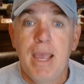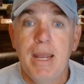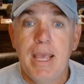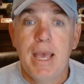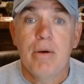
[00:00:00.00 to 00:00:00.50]

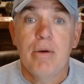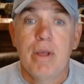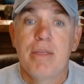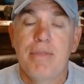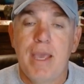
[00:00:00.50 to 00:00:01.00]
anyhow,
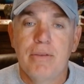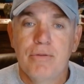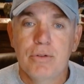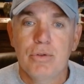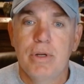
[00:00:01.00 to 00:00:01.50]
thanks
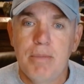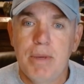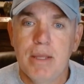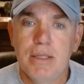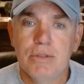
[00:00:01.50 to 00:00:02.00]
for joining me
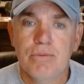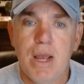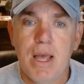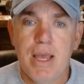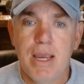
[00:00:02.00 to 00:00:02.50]
on this
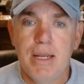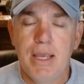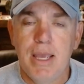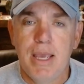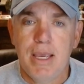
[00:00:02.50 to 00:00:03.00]

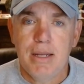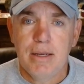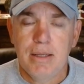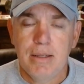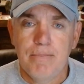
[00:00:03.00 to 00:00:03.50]
ride,
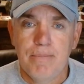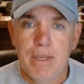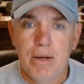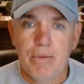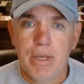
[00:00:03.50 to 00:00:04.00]
and
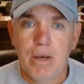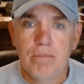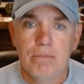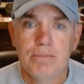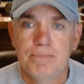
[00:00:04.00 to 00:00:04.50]
here we go.